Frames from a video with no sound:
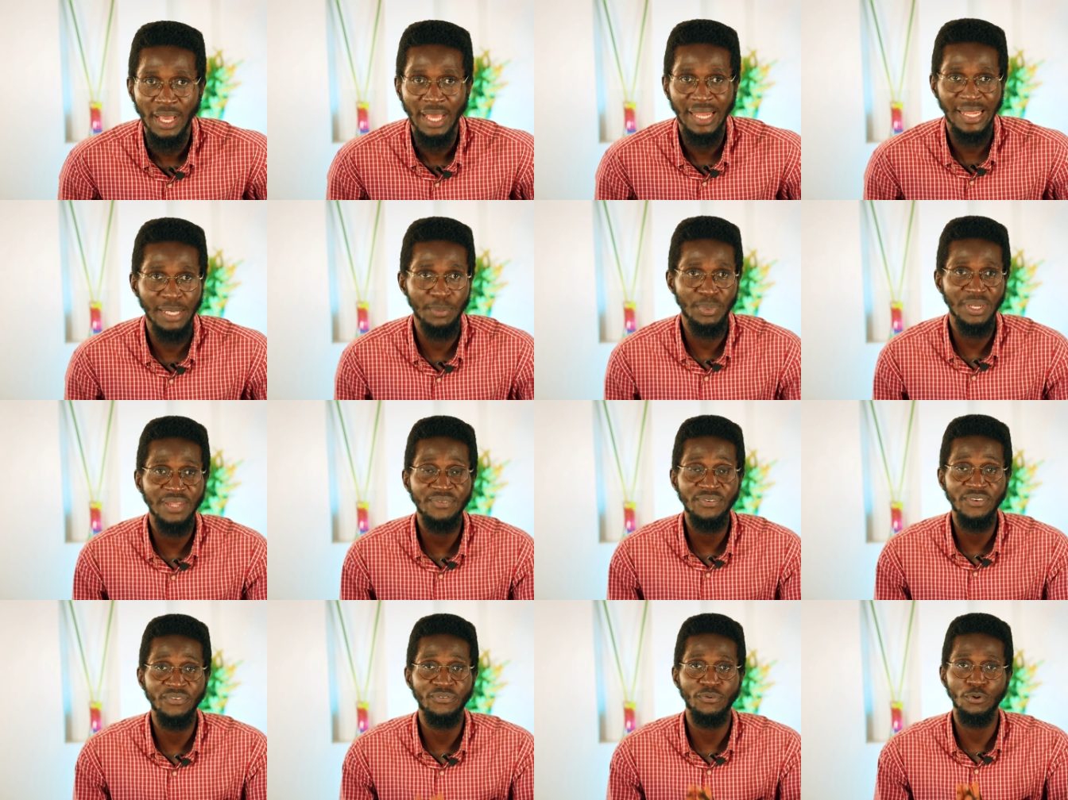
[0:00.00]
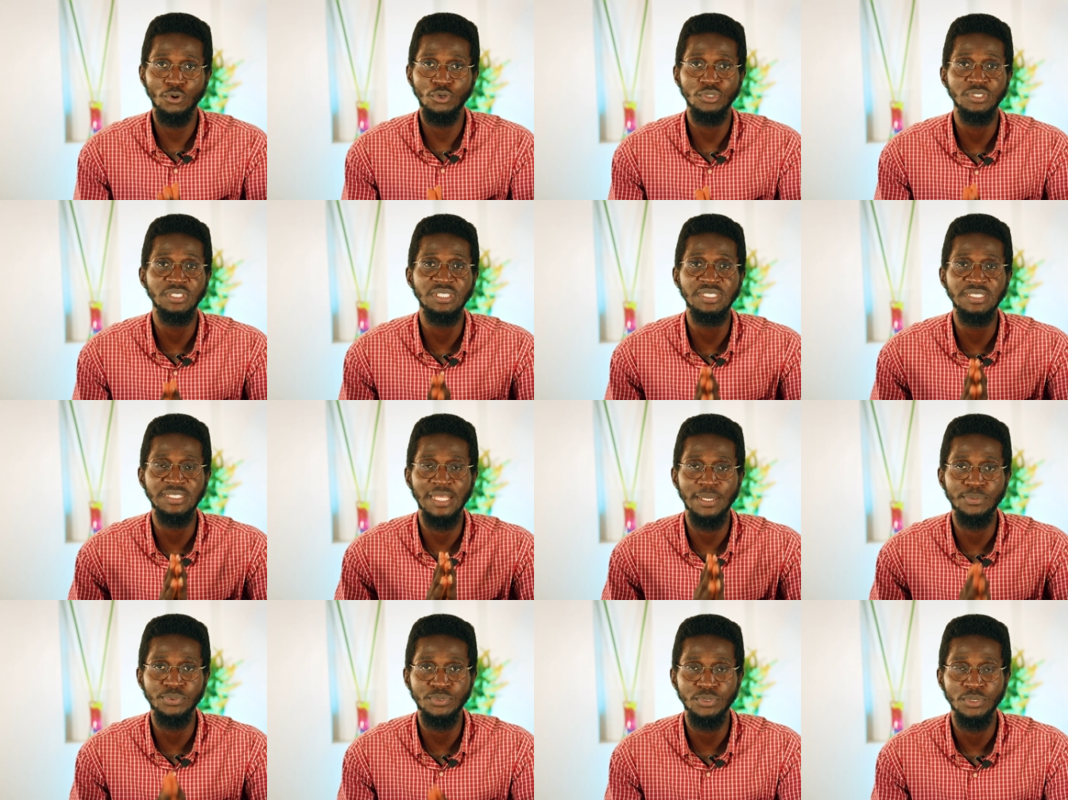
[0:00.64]
And I believe if you follow these
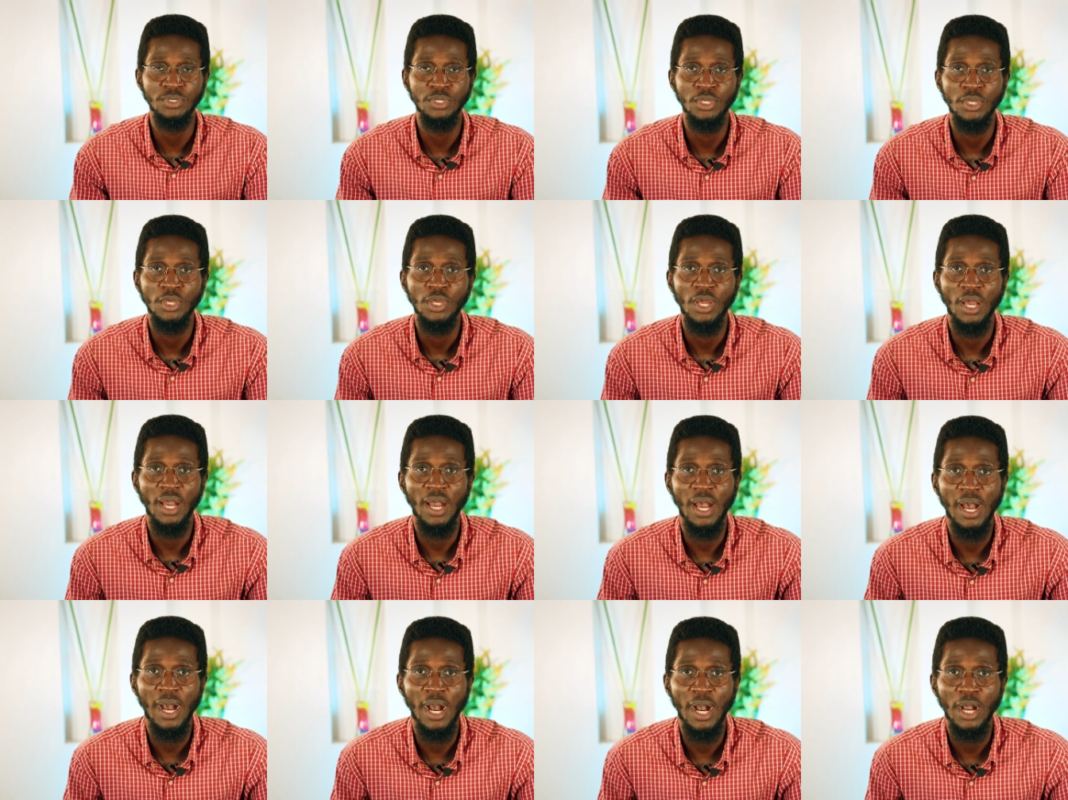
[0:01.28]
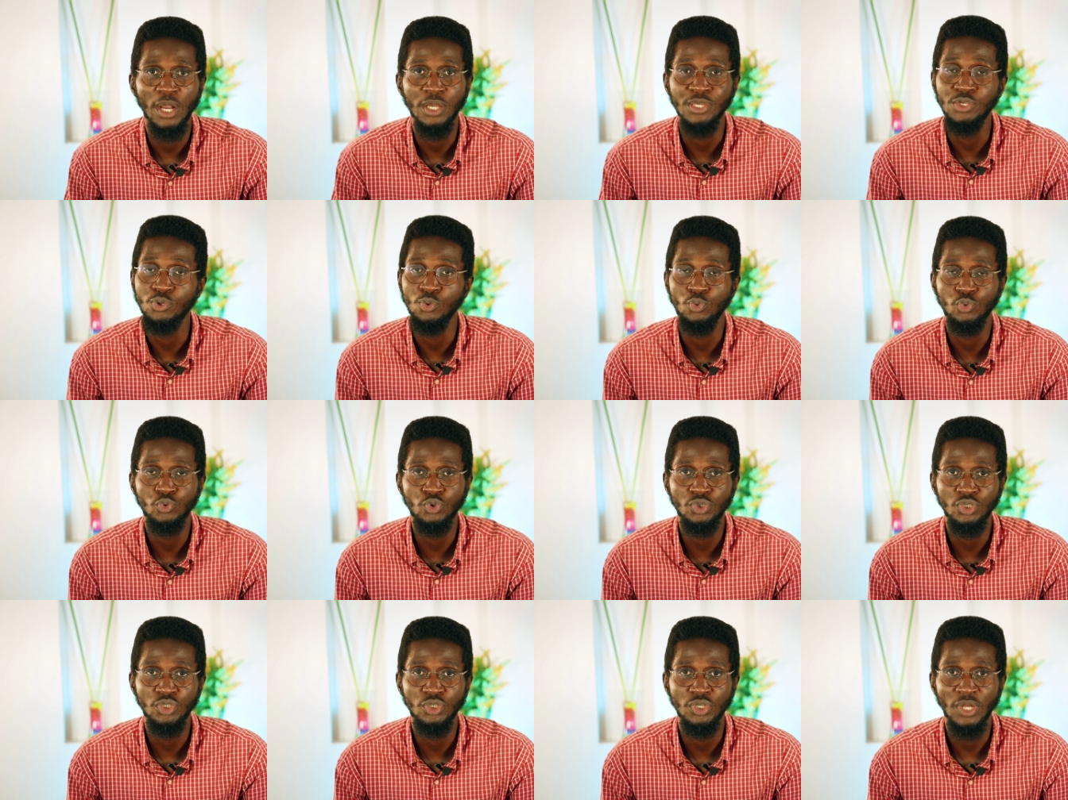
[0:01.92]
steps, uh, you
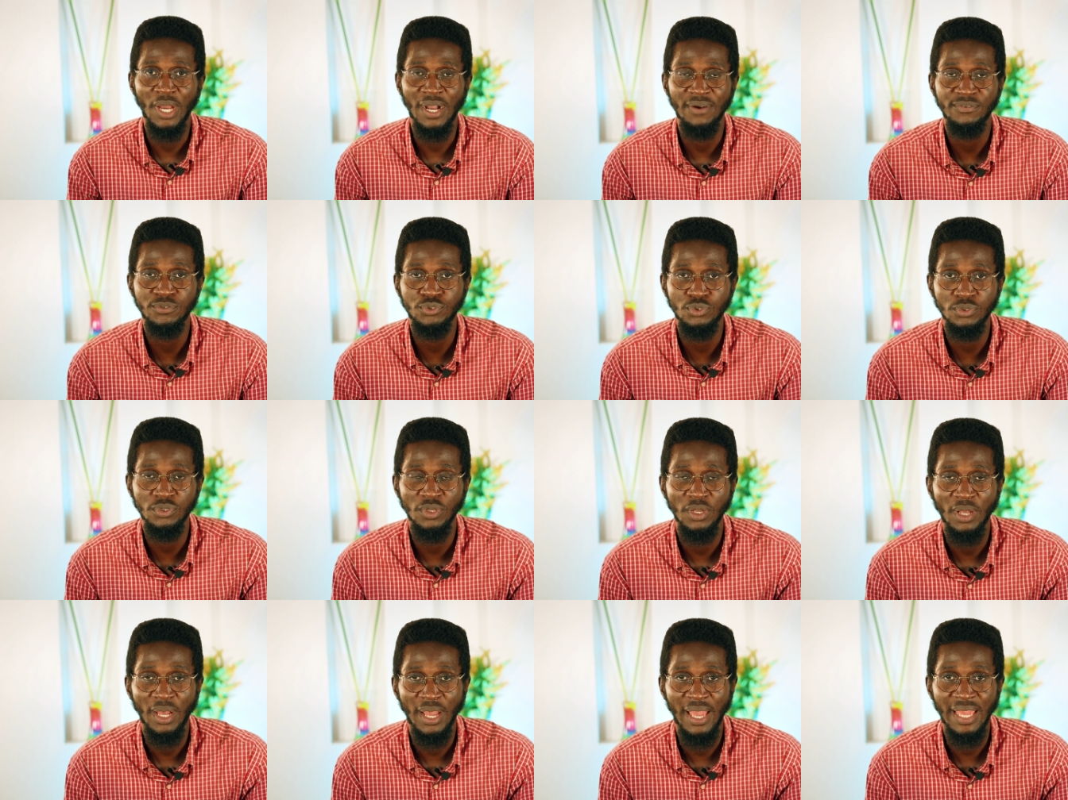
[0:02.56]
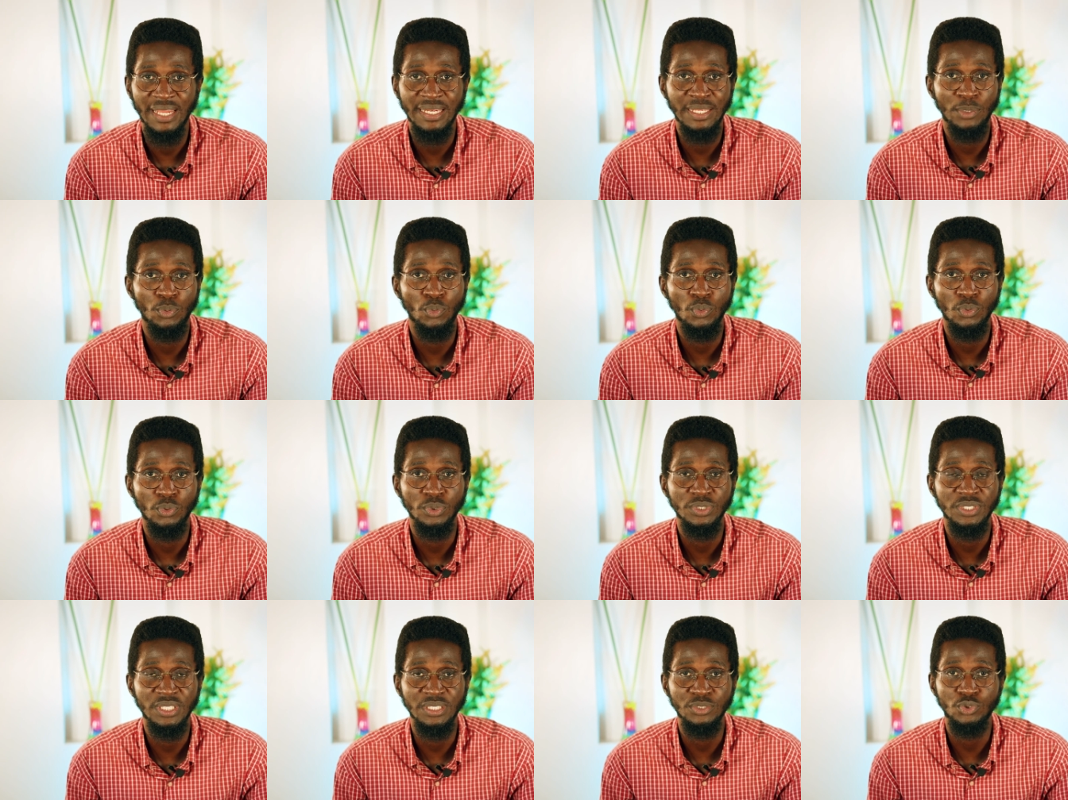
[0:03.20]
wouldn't have
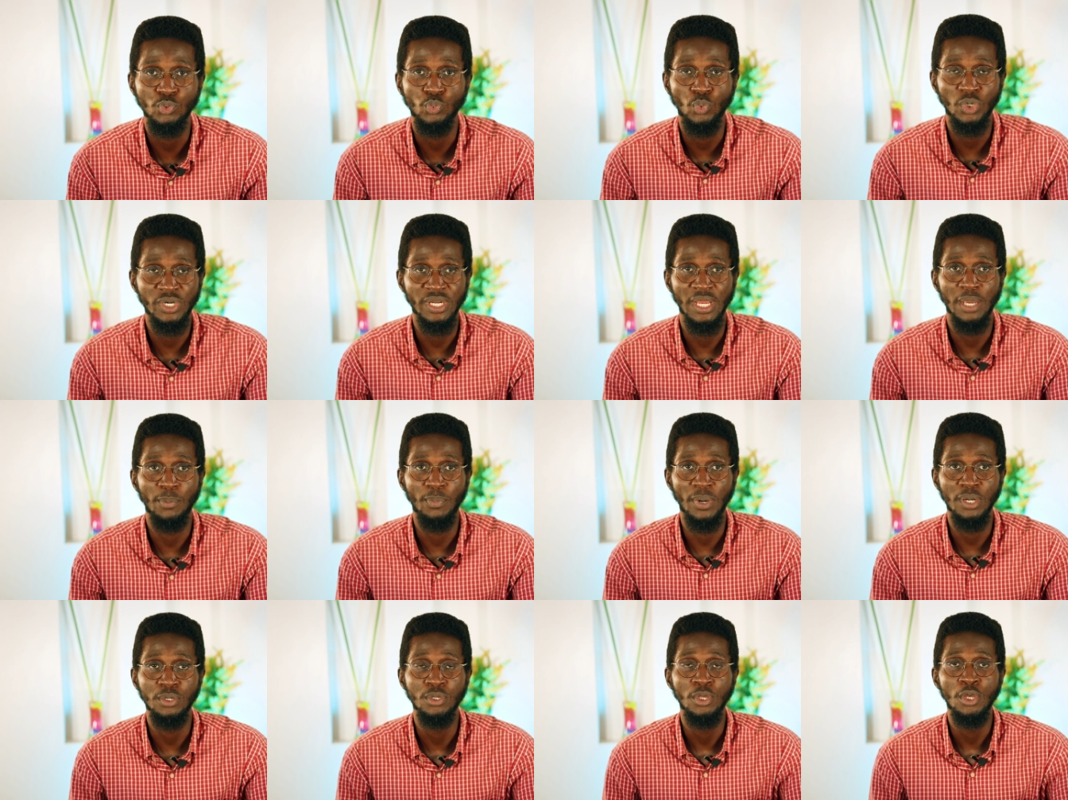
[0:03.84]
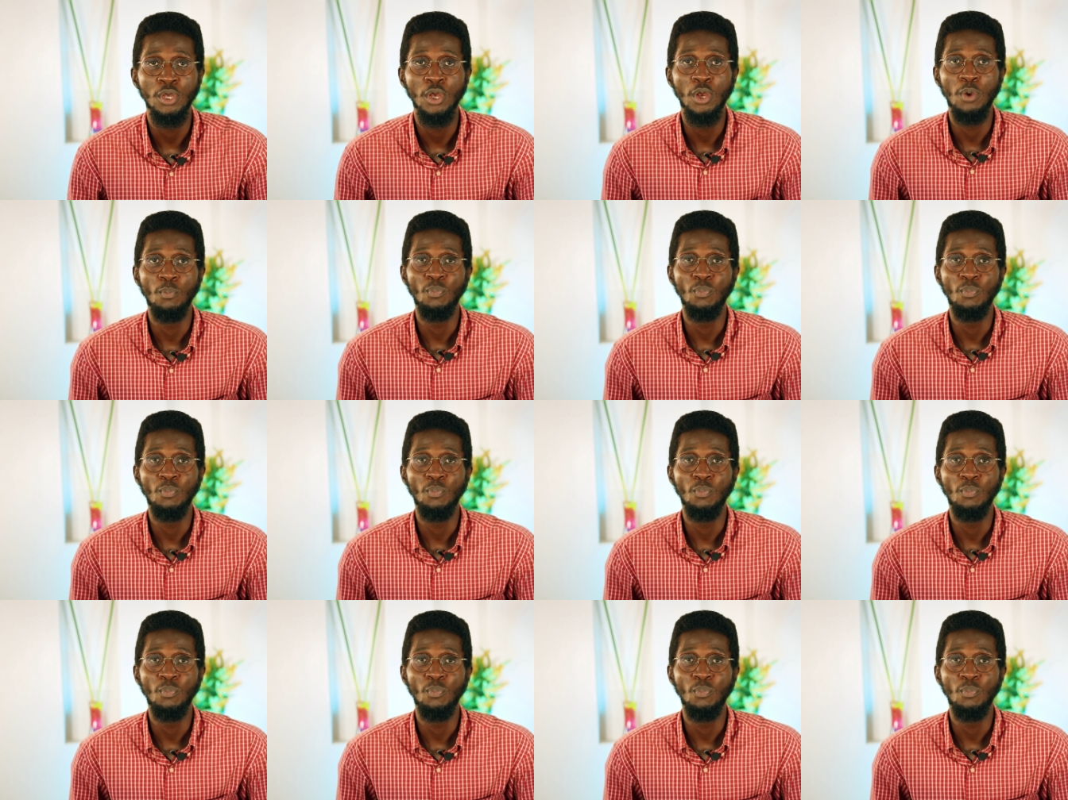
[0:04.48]
anything to worry about.